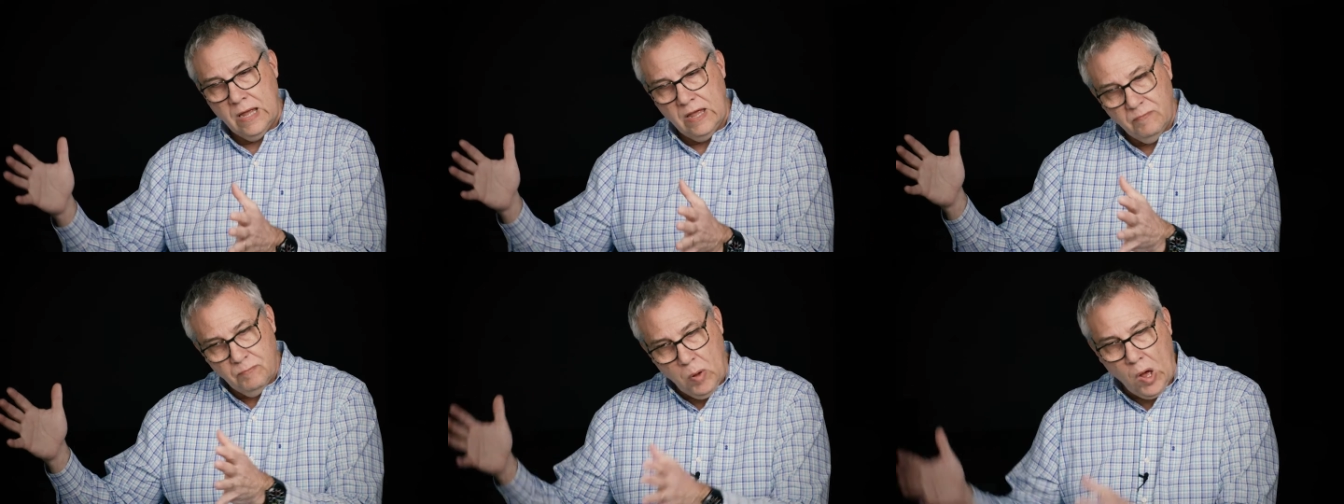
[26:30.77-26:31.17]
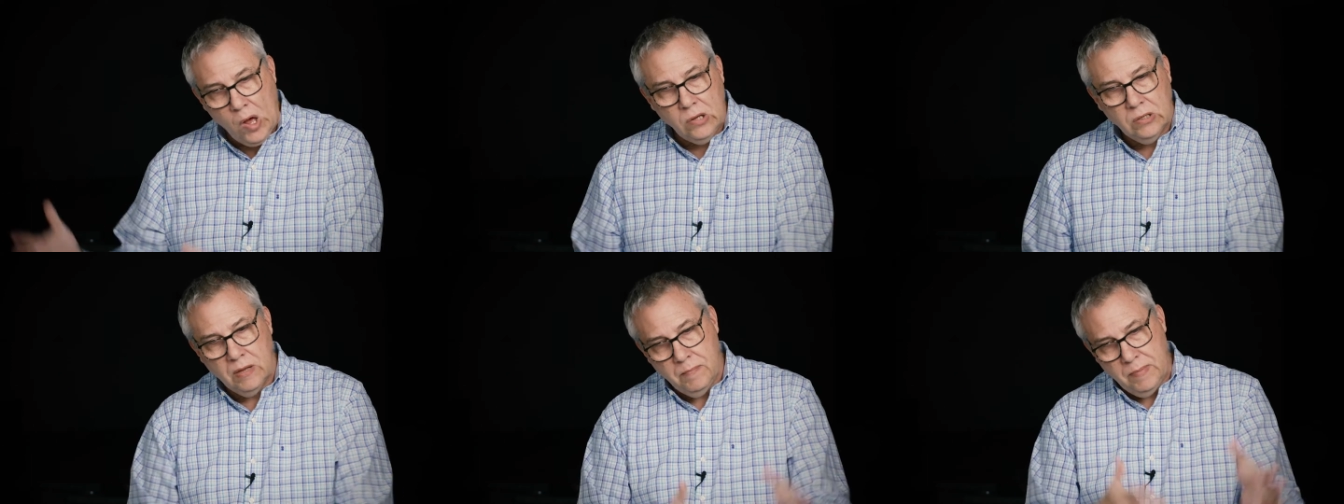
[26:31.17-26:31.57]
if
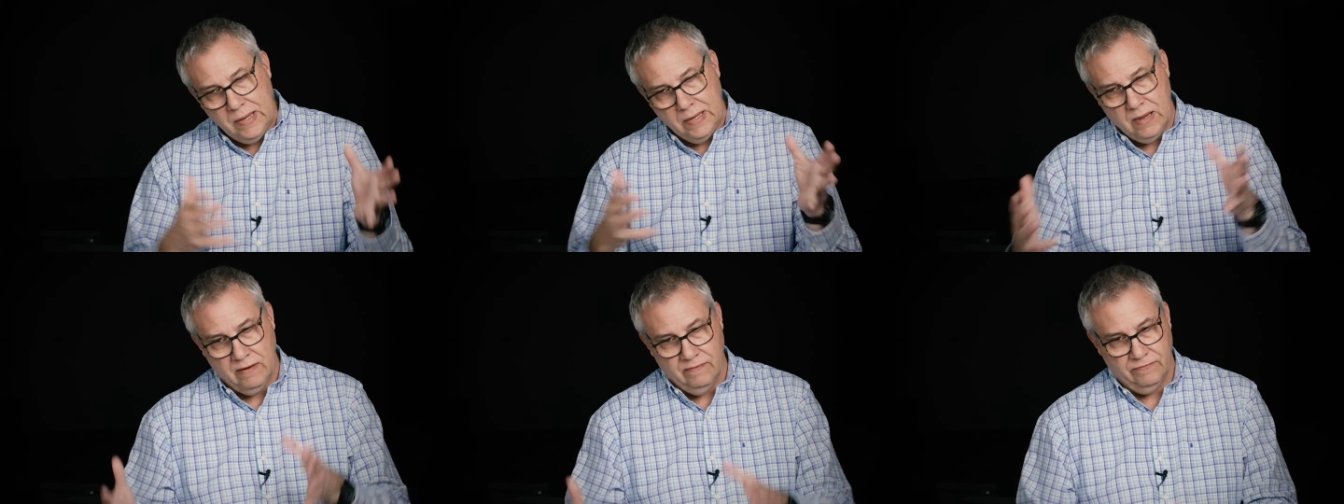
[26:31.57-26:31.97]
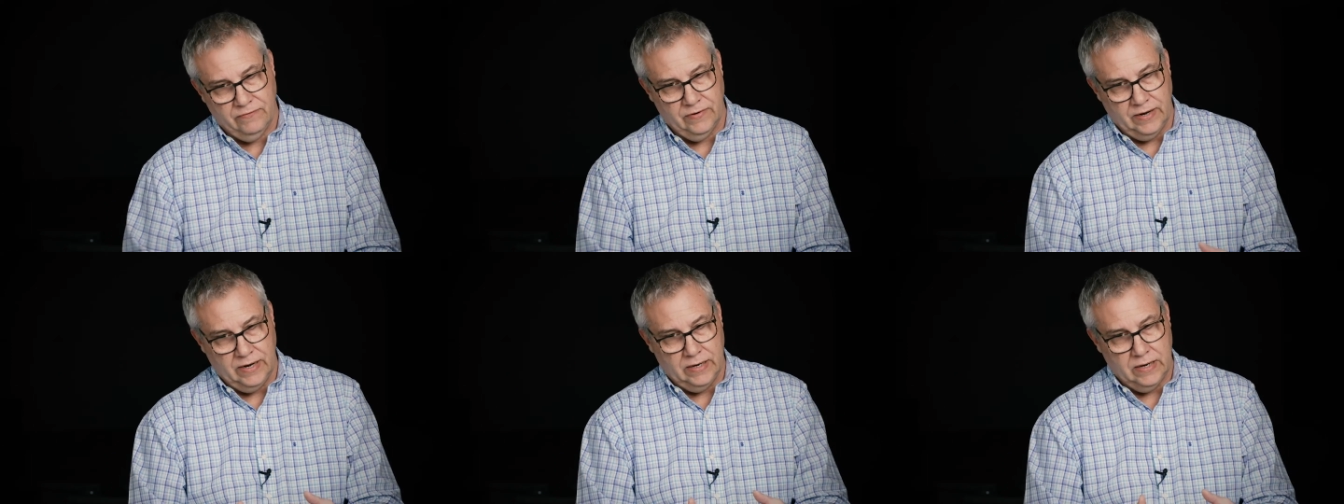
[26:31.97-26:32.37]
Paul can be
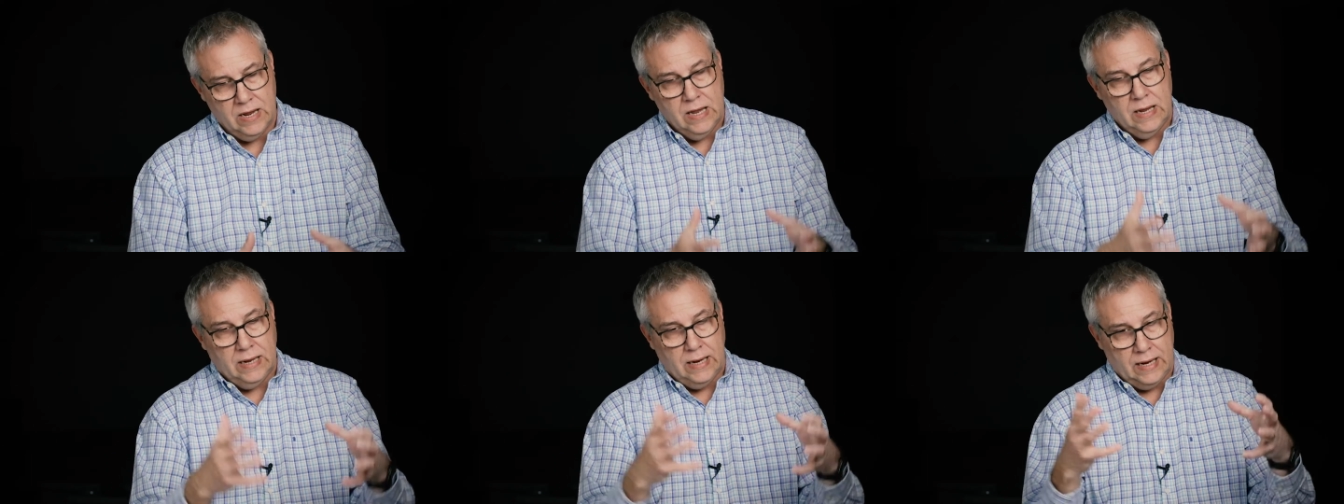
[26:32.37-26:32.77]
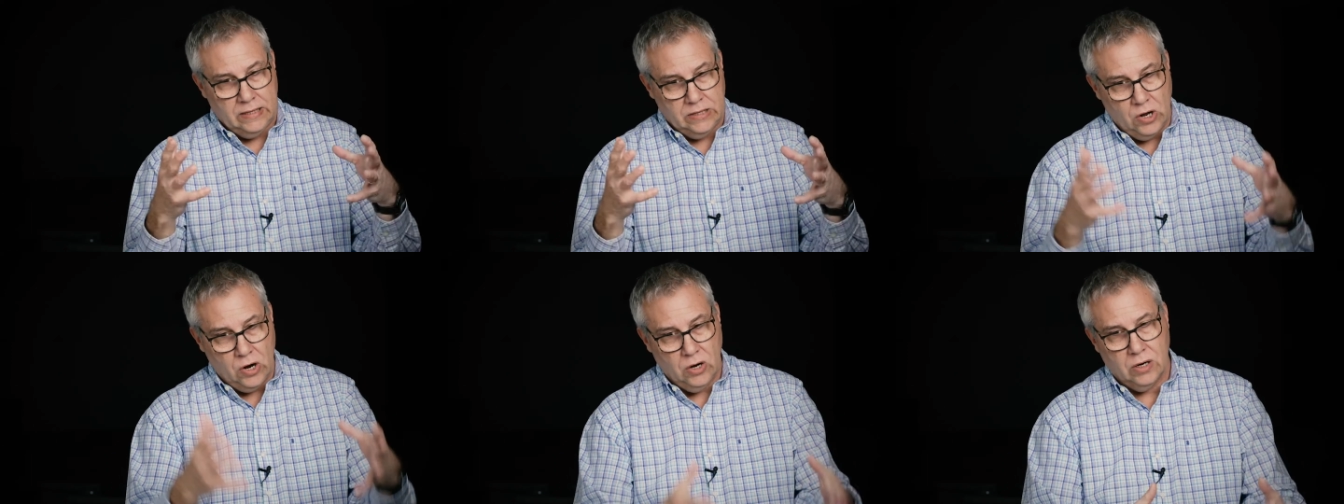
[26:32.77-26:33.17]
comforted
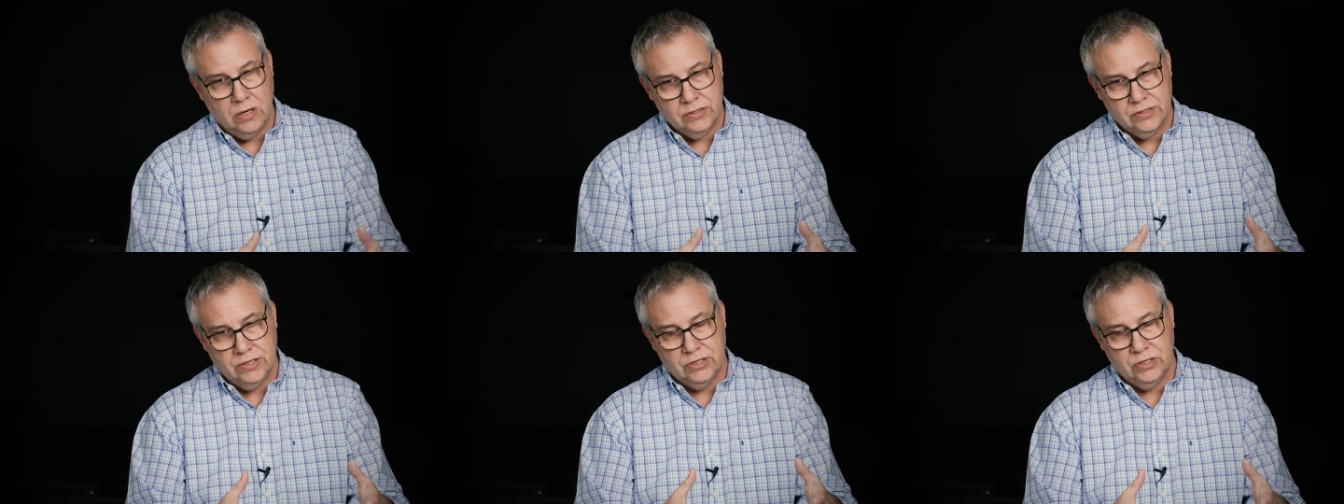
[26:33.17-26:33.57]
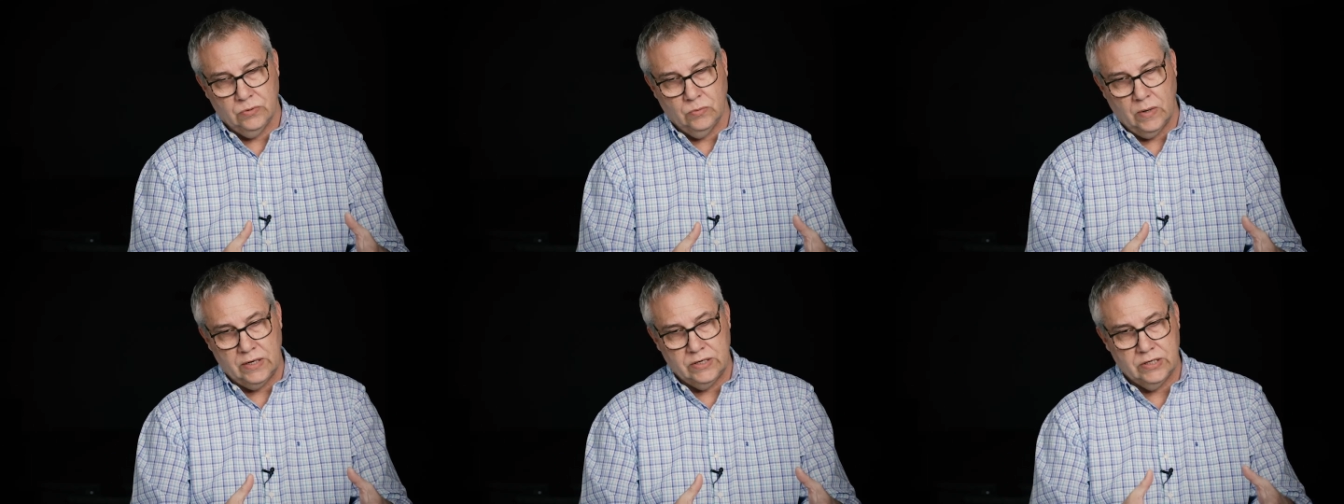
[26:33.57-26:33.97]
in the hard
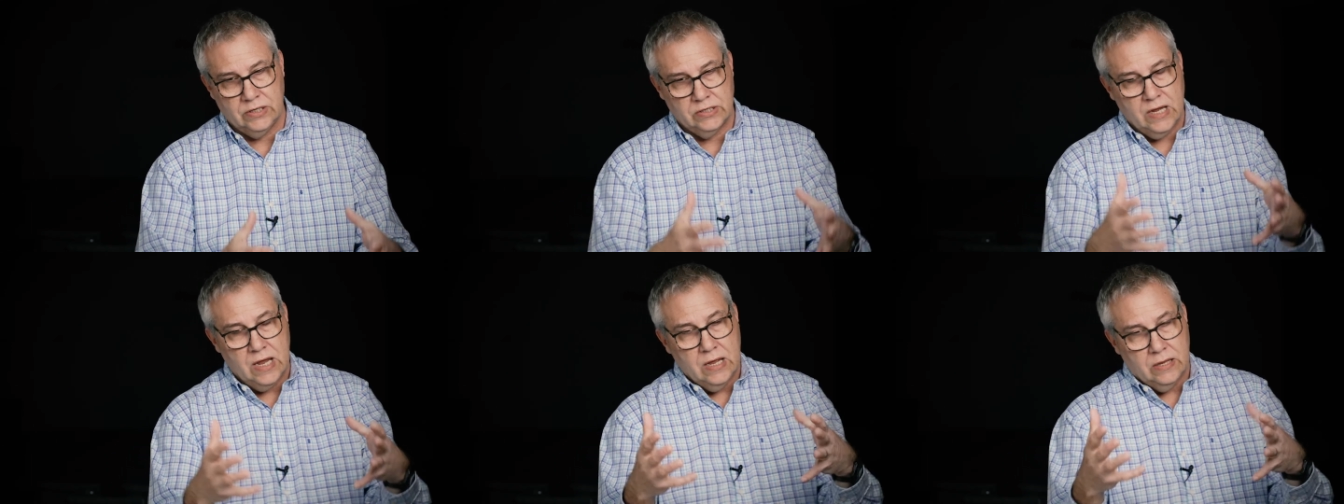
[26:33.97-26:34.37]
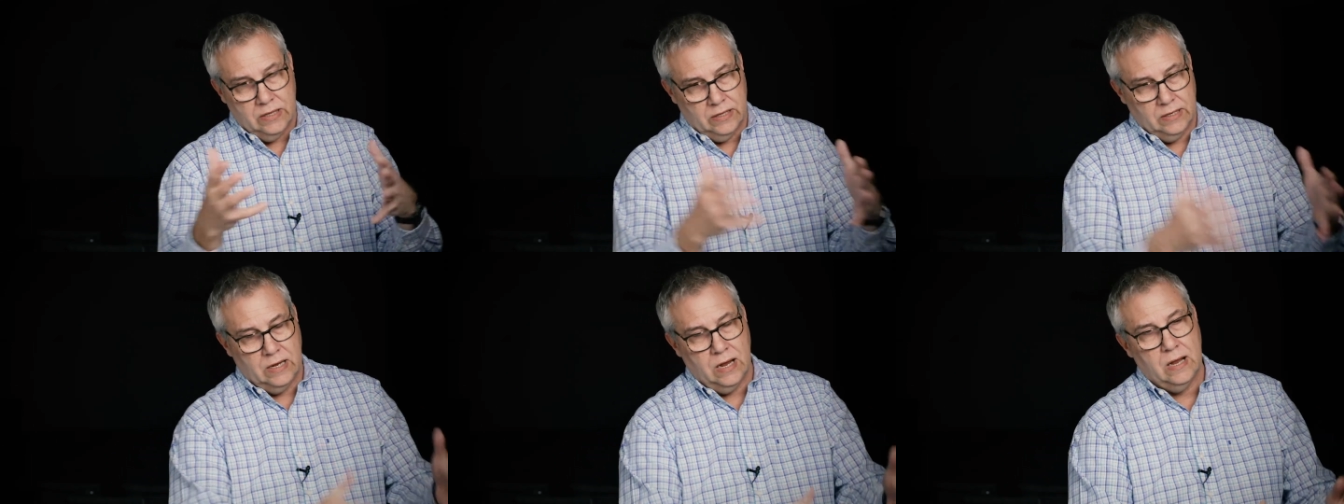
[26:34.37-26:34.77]
situations,
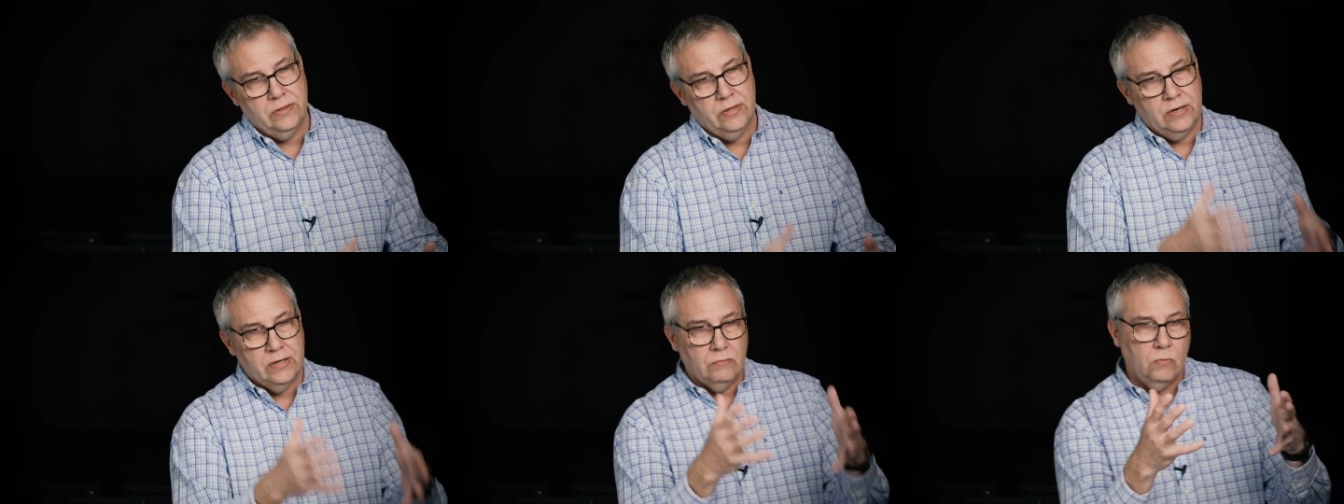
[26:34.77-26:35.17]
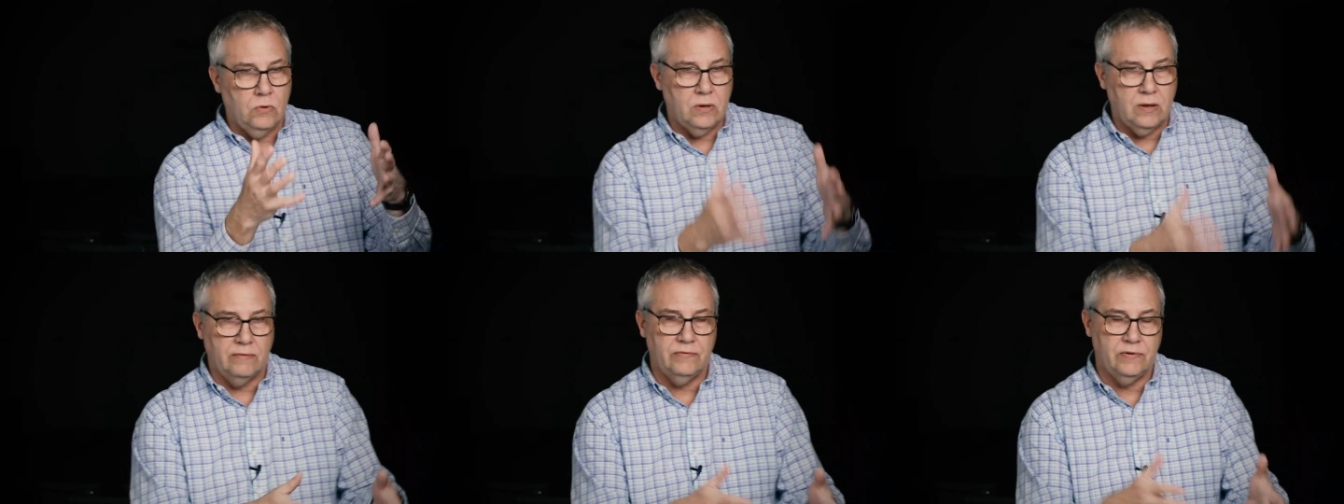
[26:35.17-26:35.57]
then the God that it
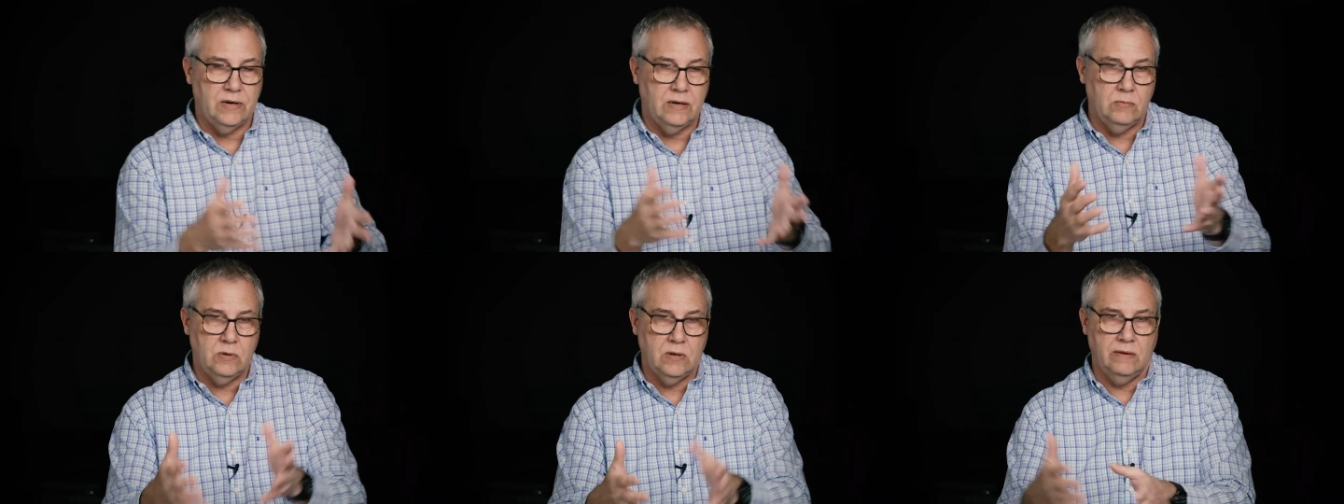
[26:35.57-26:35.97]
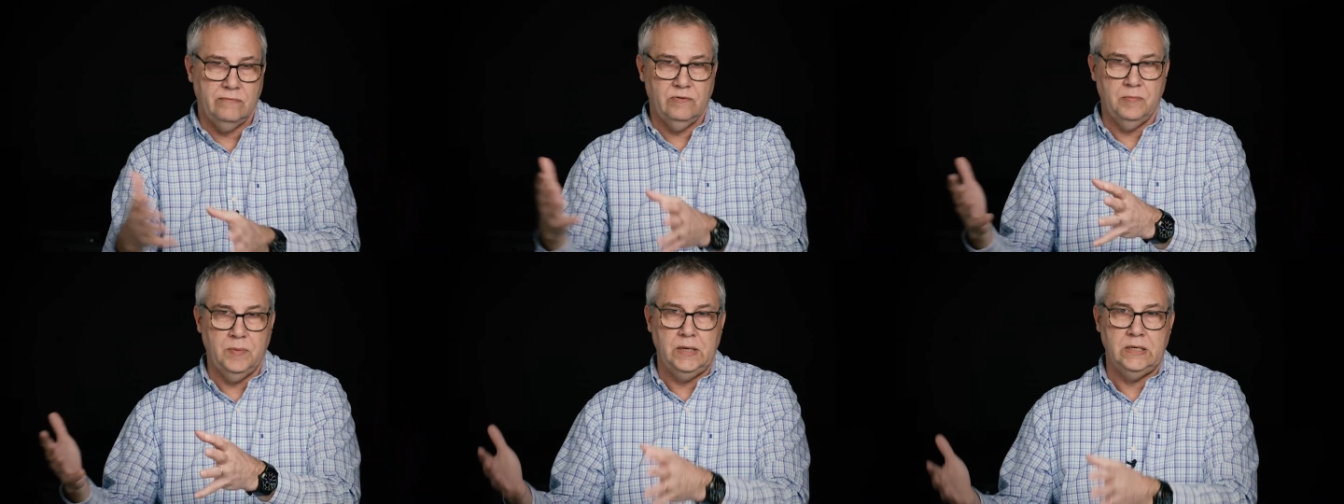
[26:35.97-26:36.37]
will comfort him will
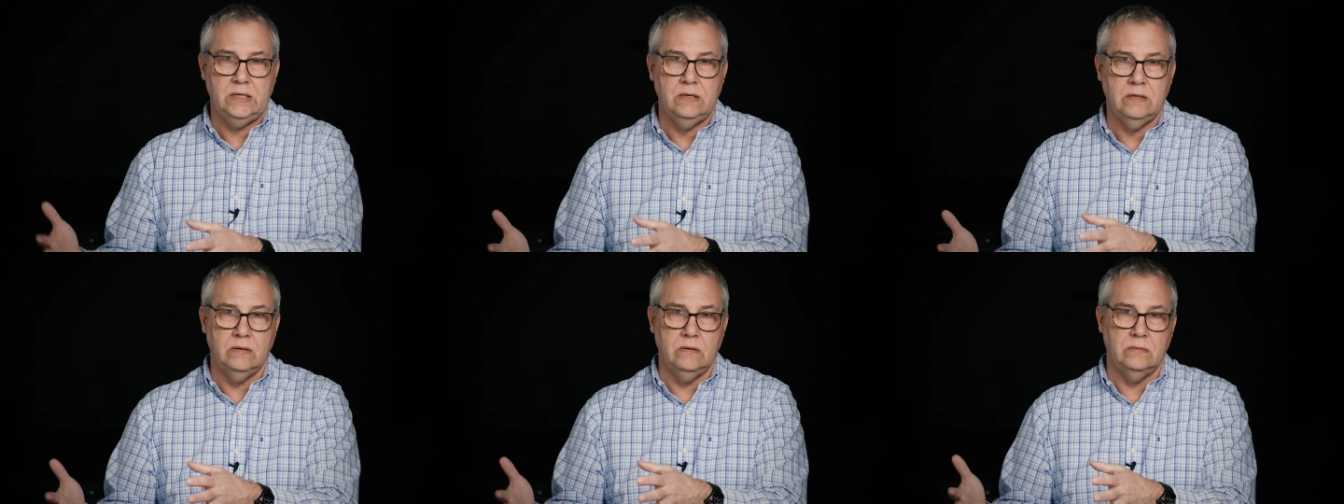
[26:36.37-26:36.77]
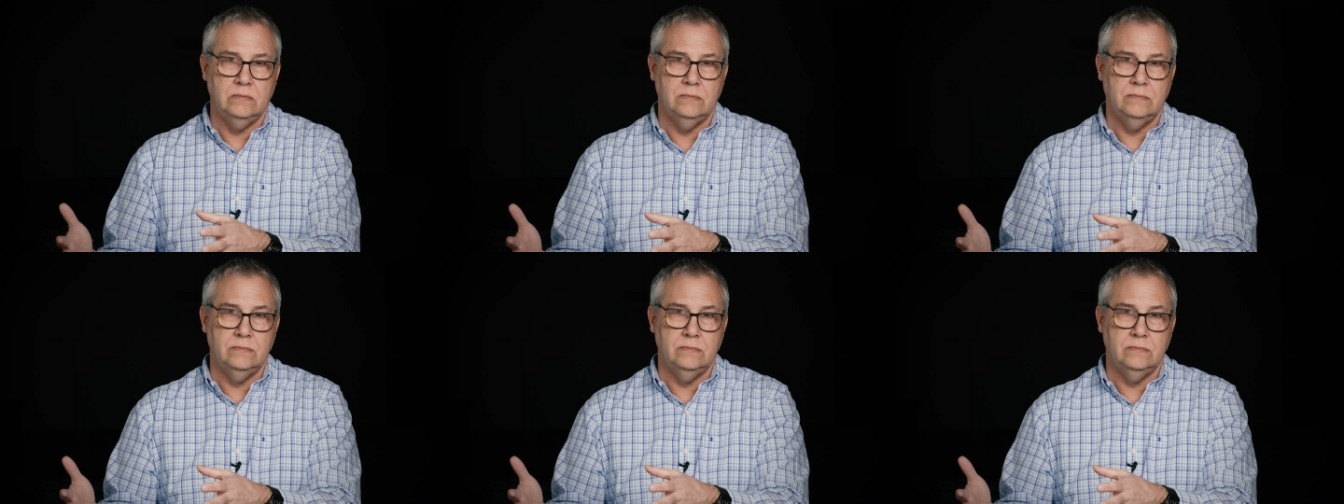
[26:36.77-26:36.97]
comfort me too.